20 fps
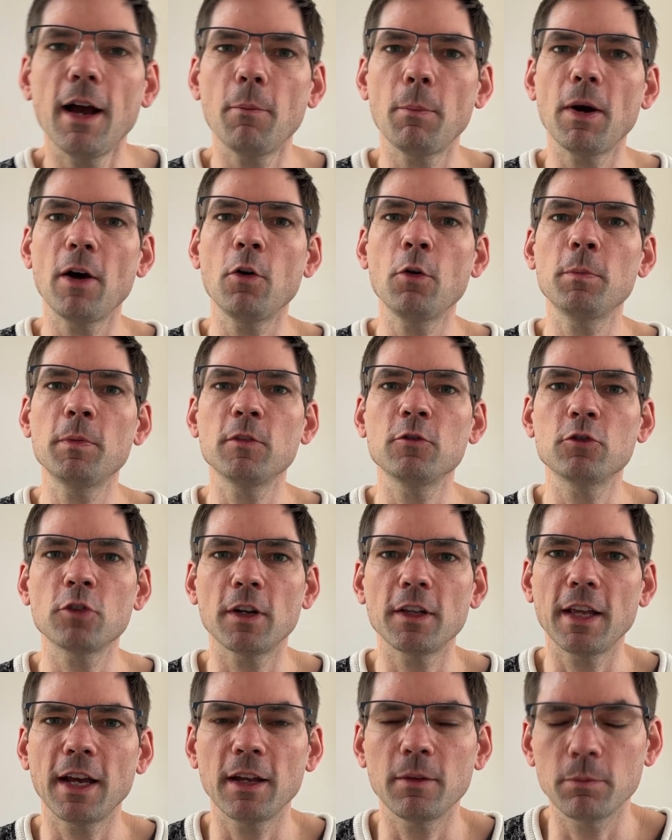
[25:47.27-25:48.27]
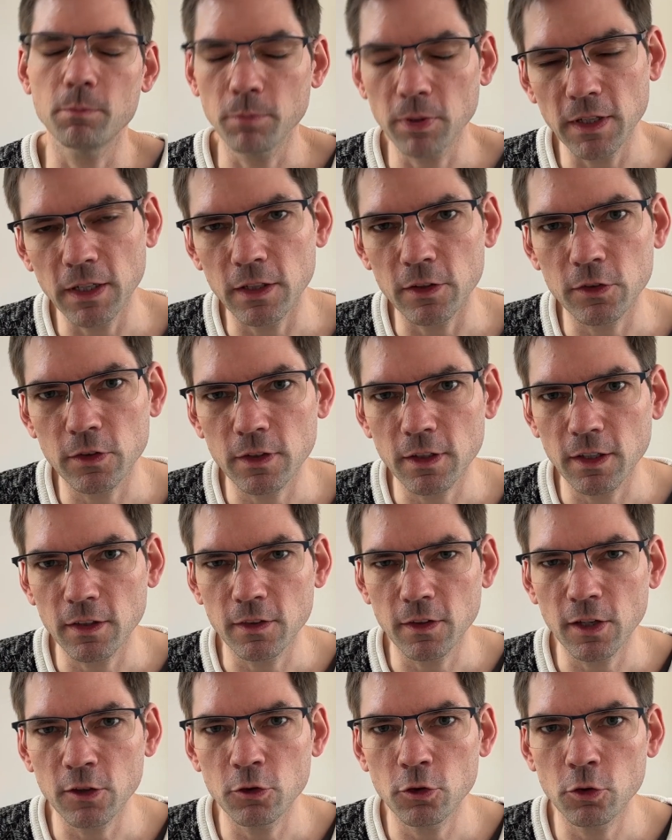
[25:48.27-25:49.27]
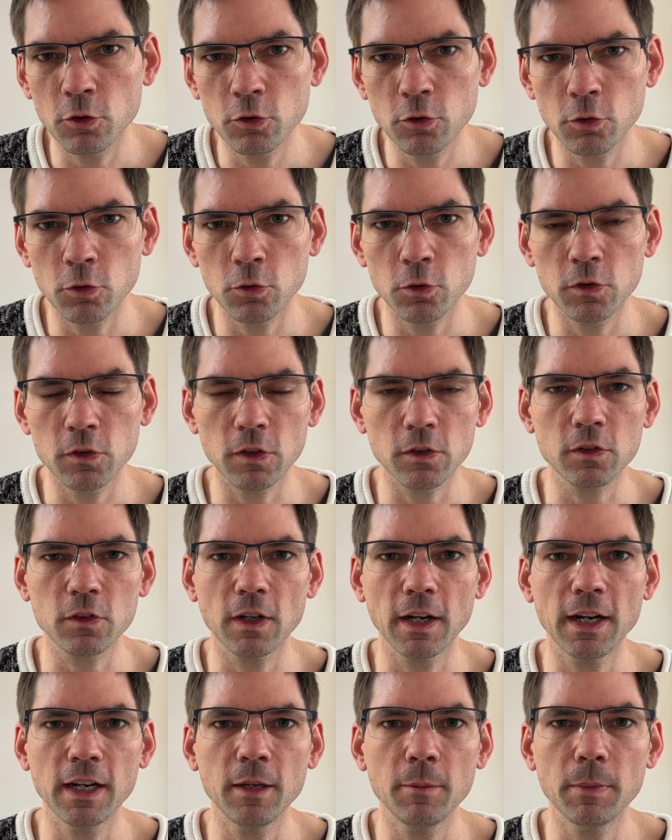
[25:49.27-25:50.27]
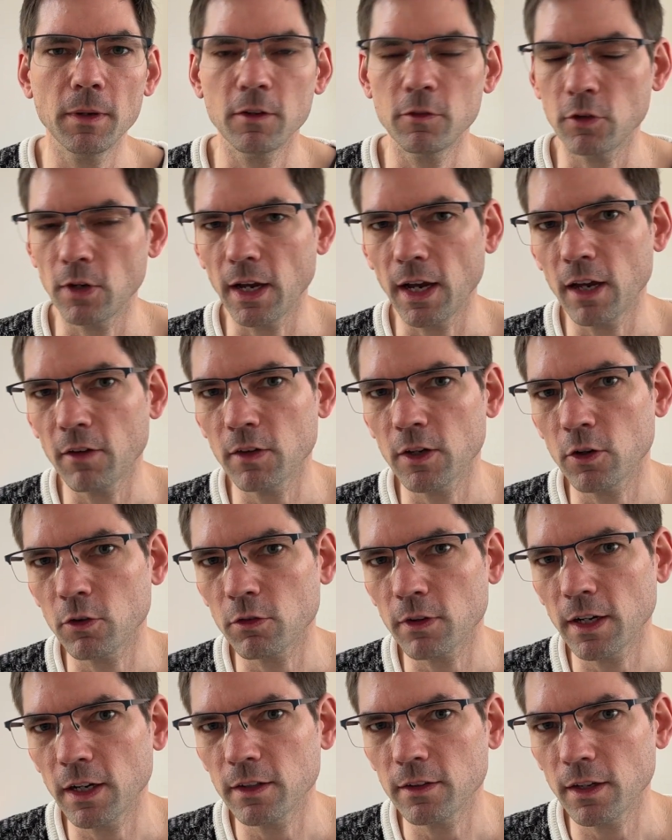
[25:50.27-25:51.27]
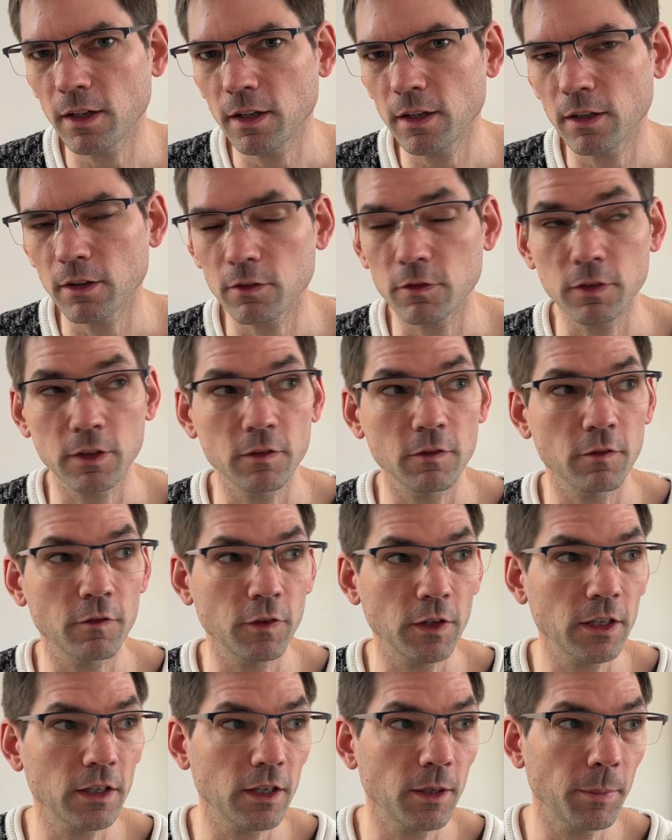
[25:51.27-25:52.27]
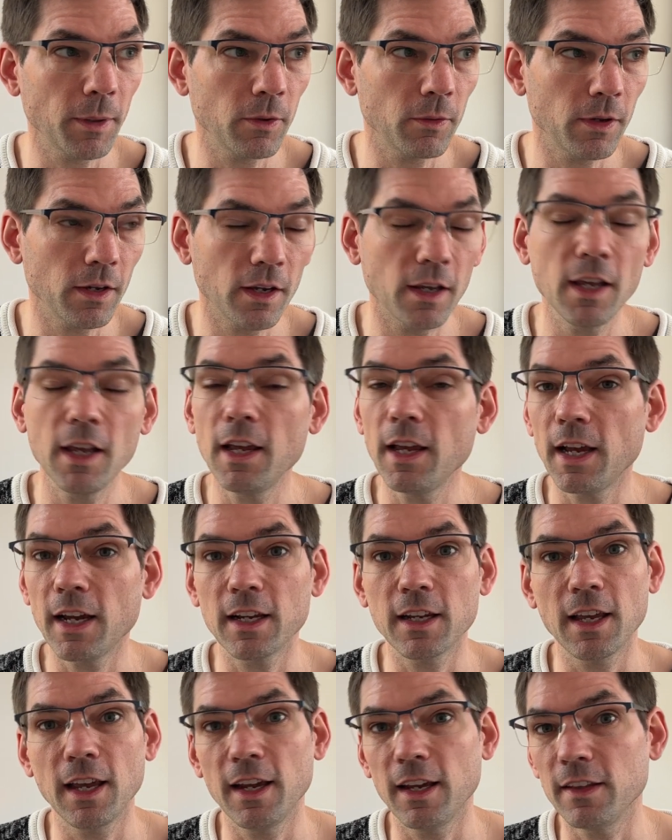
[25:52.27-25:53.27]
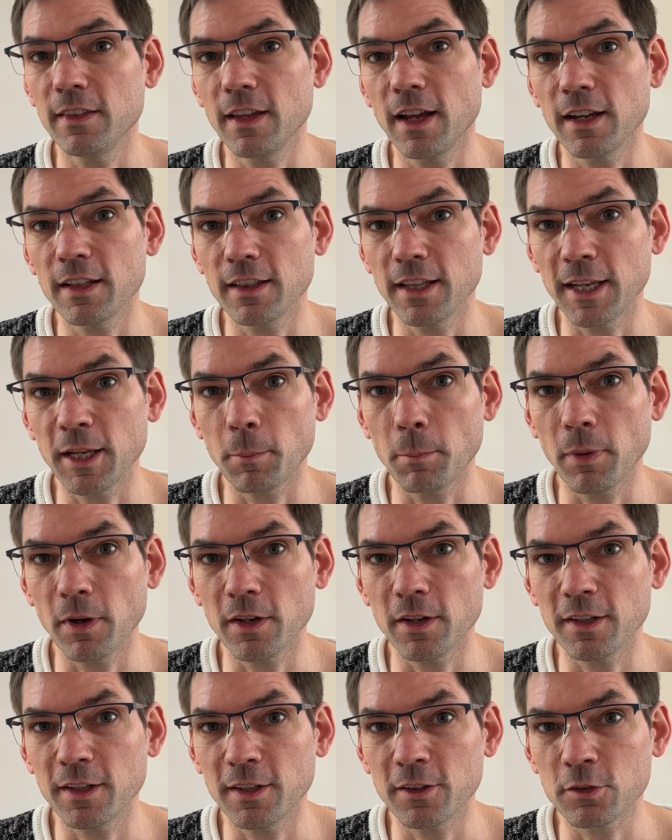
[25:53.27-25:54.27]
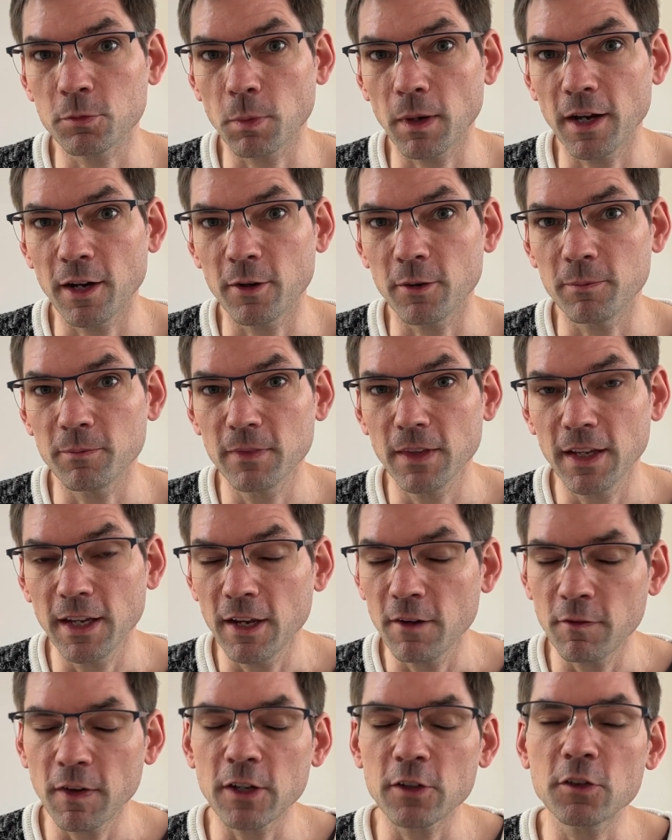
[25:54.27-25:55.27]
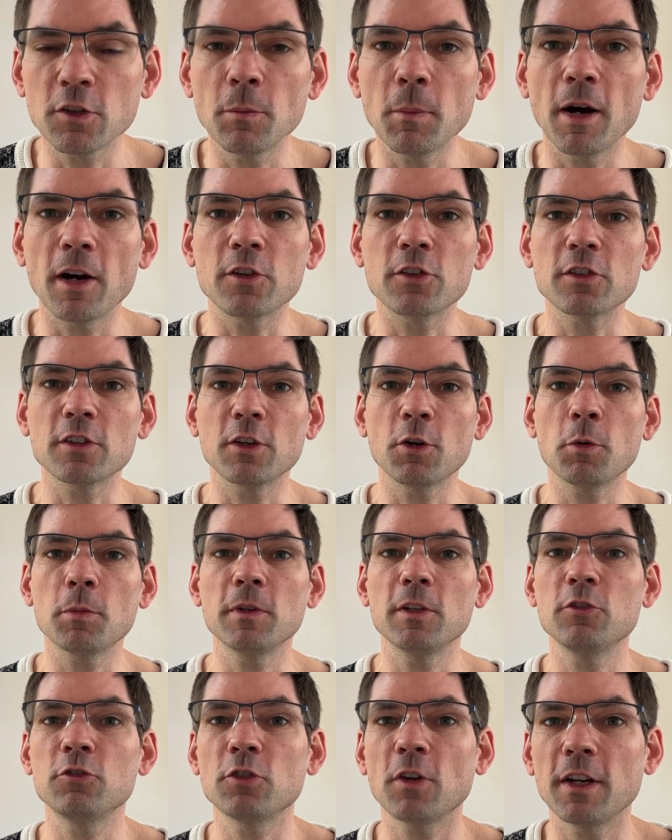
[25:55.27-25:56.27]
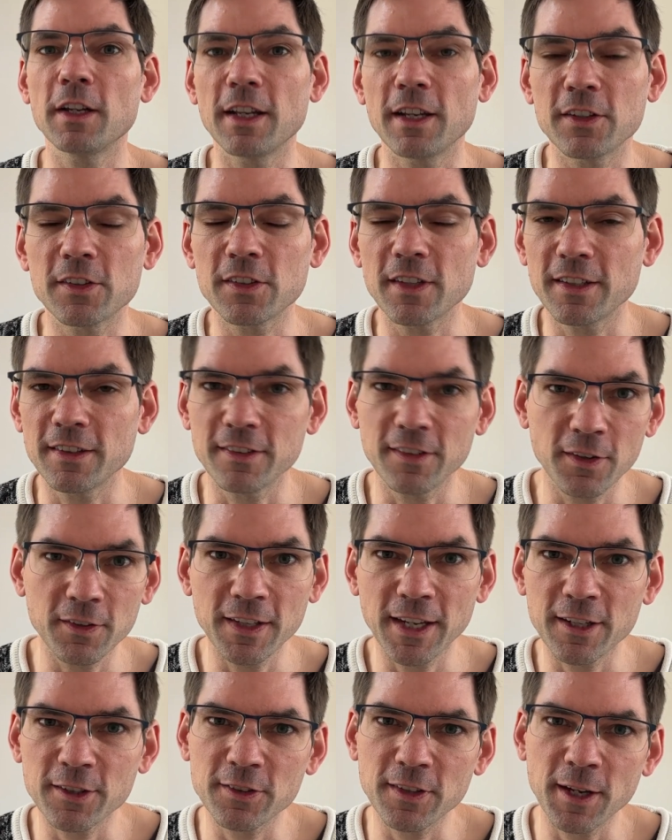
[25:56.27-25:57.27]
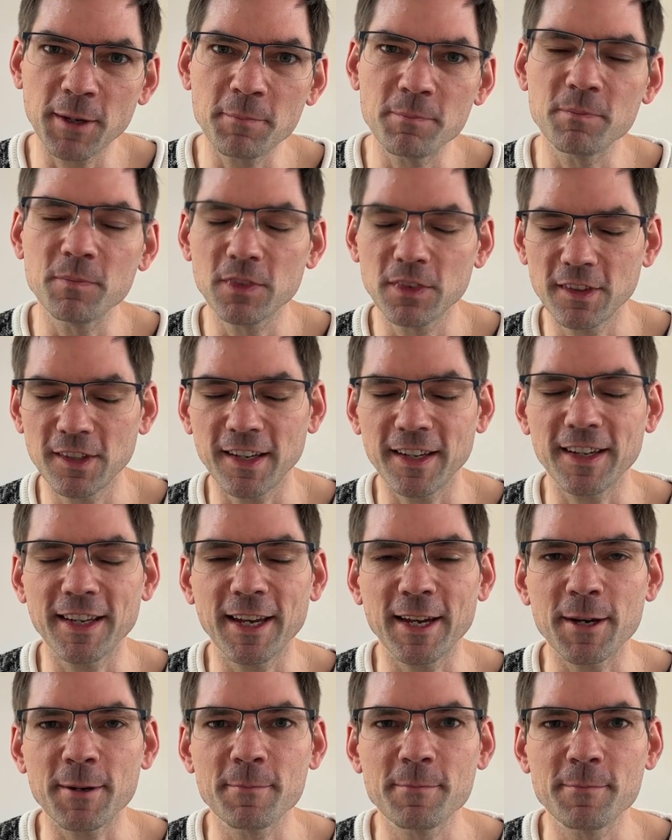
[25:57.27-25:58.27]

But I hope you enjoyed that, and please continue to subscribe if you haven't already, or if you're even thinking about it, and hitting that like button as well. Thanks so much, and I hope you enjoy this. Until next time, take care.